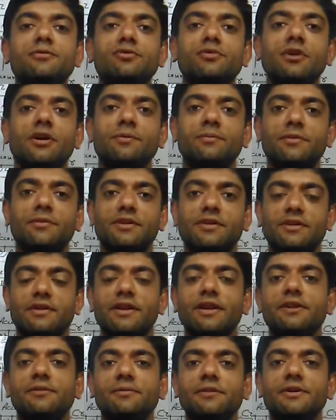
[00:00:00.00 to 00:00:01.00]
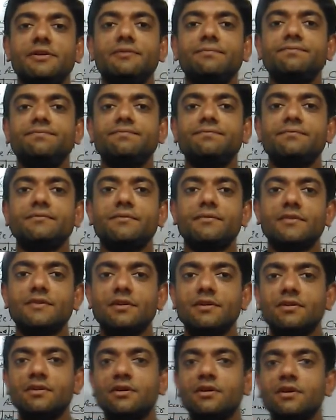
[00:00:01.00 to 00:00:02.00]
to Commerce Academy.
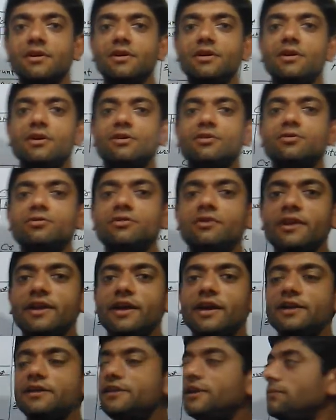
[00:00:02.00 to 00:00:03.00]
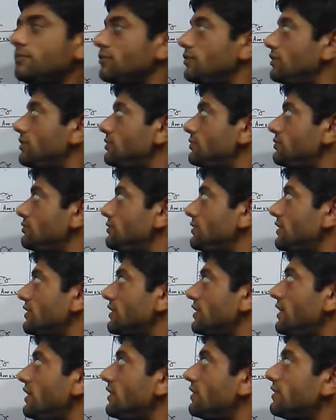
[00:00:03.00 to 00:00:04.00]
Today I am going to
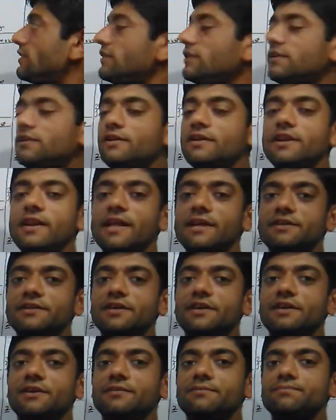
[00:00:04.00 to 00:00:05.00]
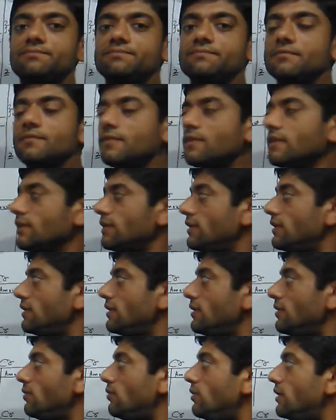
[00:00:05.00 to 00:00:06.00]
discuss ledger.
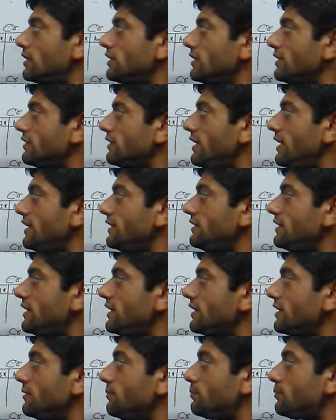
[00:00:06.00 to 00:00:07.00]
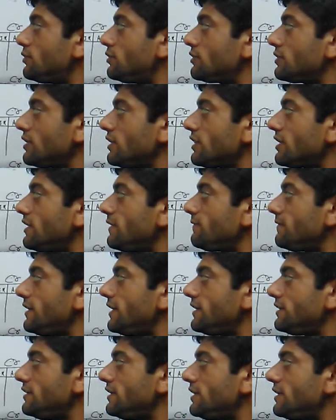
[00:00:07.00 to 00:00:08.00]
What is ledger, importance of
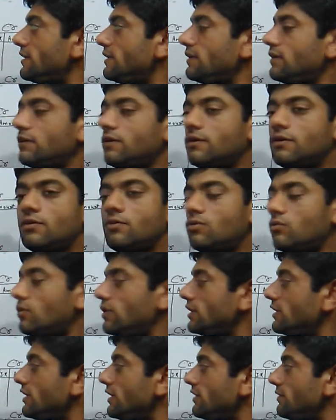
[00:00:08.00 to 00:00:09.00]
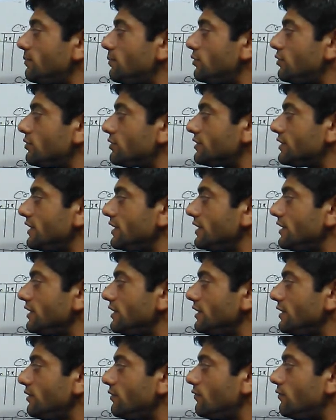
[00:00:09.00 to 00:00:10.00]
ledger, what is
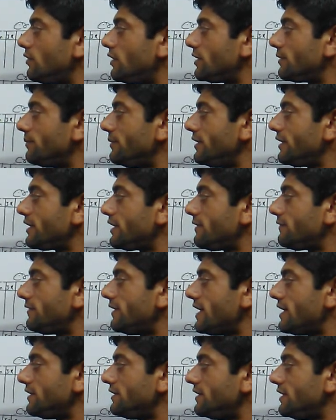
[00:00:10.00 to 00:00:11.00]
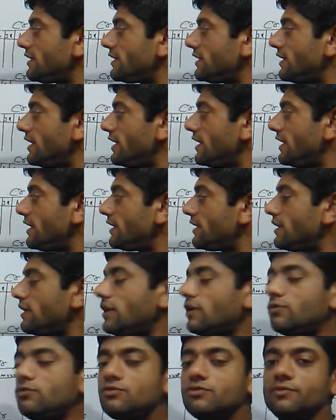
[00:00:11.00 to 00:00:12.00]
posting, format of ledger and
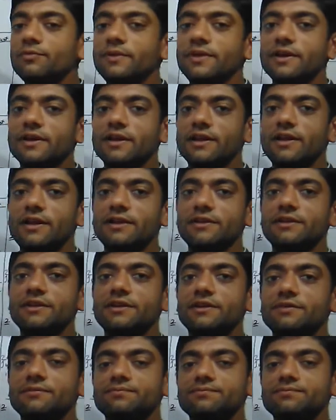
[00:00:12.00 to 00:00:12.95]
how to make a ledger.